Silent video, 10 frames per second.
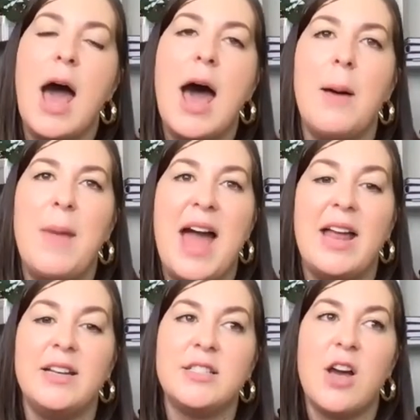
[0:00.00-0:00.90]

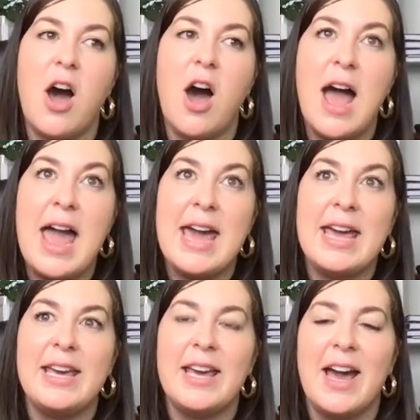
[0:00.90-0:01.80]
And
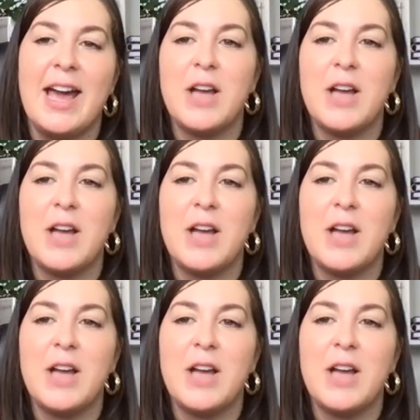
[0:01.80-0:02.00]
I